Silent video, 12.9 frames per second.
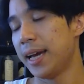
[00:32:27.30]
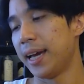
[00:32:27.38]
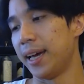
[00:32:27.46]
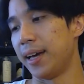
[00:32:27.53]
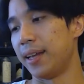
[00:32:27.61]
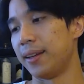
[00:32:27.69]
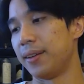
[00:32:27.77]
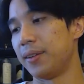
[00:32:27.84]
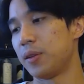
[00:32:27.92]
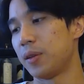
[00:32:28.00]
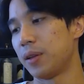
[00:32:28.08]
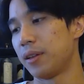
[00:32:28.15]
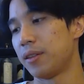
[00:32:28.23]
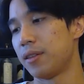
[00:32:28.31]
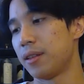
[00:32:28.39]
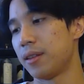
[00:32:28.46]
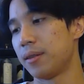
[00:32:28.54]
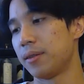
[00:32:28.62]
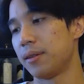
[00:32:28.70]
and
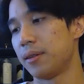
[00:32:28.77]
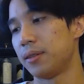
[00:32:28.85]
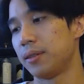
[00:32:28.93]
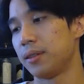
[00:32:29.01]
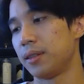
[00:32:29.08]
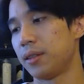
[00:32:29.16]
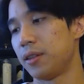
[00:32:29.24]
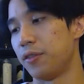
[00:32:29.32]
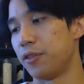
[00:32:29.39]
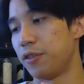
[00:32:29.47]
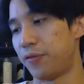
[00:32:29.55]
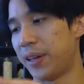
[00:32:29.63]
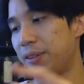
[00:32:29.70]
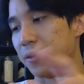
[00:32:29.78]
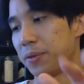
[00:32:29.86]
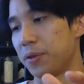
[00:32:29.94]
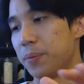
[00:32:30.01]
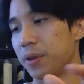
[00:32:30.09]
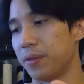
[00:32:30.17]
the
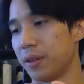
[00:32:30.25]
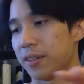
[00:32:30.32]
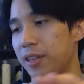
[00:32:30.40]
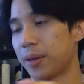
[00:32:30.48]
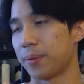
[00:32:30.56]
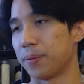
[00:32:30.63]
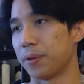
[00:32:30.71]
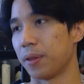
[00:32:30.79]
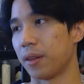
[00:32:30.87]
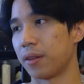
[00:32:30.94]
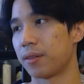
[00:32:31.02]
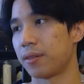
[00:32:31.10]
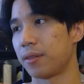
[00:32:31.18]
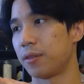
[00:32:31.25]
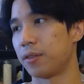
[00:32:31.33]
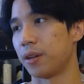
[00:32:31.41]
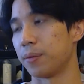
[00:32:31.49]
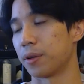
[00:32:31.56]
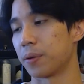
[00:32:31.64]
phantoms are a bit of an exception to this to
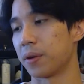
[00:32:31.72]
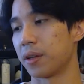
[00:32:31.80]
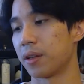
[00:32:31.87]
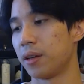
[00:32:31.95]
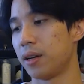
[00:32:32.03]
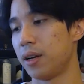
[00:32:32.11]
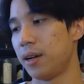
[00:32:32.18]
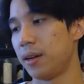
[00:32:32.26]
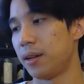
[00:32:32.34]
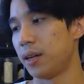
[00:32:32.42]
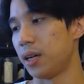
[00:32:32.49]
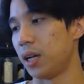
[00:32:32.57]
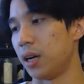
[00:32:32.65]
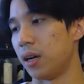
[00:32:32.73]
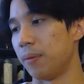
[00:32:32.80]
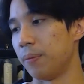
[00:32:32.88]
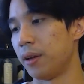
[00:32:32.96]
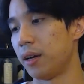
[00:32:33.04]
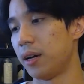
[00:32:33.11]
some degree,
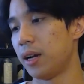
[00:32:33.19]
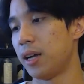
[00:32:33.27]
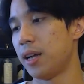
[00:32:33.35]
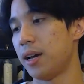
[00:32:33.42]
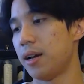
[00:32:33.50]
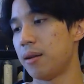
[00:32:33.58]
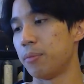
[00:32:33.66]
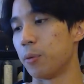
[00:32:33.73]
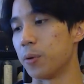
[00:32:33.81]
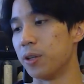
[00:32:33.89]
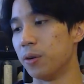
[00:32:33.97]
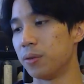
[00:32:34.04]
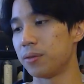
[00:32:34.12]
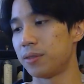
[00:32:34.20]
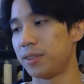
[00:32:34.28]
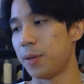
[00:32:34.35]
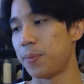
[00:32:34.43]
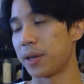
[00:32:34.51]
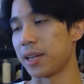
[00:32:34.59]
but we don't
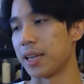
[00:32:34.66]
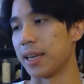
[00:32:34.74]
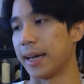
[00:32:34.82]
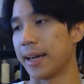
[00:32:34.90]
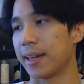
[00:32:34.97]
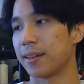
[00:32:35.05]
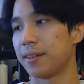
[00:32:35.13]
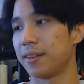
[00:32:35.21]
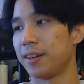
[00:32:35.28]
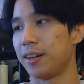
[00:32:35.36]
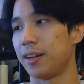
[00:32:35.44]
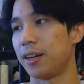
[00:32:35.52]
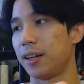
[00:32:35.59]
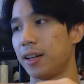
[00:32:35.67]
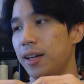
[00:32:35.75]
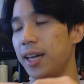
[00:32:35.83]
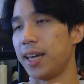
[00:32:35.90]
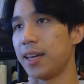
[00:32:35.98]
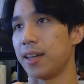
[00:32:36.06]
typically like
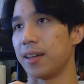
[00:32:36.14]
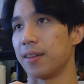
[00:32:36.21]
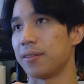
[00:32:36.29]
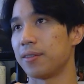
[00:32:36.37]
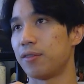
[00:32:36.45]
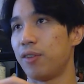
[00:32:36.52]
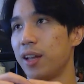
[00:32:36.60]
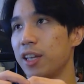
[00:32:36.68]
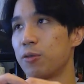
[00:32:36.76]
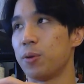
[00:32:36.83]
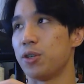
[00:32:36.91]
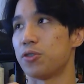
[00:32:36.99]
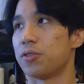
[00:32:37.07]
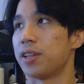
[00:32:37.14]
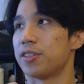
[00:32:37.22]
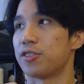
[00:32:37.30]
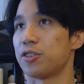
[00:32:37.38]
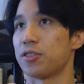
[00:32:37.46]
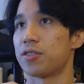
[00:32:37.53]
a flying creature
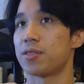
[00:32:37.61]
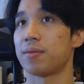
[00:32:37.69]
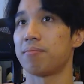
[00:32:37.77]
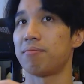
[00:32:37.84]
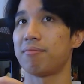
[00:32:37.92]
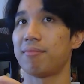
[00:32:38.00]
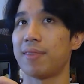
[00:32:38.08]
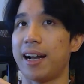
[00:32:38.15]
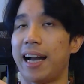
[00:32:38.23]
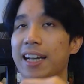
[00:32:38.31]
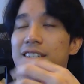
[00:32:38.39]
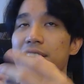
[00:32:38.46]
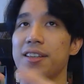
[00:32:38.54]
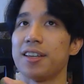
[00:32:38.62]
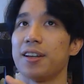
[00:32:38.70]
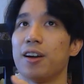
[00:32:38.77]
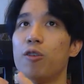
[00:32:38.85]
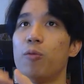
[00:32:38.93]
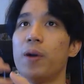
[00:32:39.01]
that's just
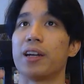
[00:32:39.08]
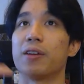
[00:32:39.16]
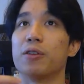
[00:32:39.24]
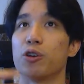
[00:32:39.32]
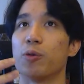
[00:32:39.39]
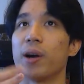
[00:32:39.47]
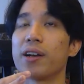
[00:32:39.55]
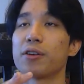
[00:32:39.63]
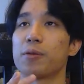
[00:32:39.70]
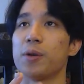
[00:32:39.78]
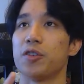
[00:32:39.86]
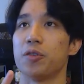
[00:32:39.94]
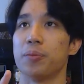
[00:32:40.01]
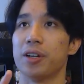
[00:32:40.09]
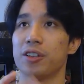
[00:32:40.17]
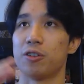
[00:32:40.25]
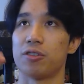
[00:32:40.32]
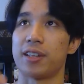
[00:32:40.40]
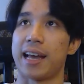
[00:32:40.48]
actually a regular grounded creature, but
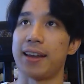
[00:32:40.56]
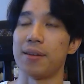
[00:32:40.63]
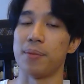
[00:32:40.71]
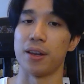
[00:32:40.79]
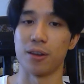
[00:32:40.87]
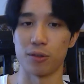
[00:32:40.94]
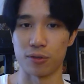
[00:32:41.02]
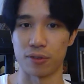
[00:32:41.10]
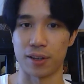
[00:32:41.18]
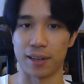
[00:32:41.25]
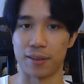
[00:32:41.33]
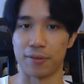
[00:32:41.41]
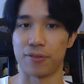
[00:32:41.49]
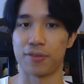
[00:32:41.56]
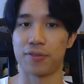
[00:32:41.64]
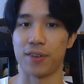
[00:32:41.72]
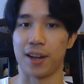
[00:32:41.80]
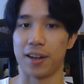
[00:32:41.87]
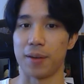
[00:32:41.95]
it's just animated to kind of
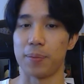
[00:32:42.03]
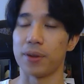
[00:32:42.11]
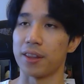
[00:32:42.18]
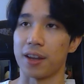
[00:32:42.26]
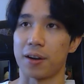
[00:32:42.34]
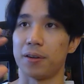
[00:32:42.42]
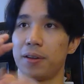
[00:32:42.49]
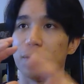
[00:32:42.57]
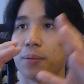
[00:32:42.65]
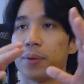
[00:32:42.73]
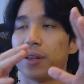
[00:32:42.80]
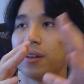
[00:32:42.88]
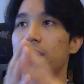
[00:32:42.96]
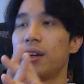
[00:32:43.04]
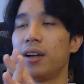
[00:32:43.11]
fly up in the air a little bit.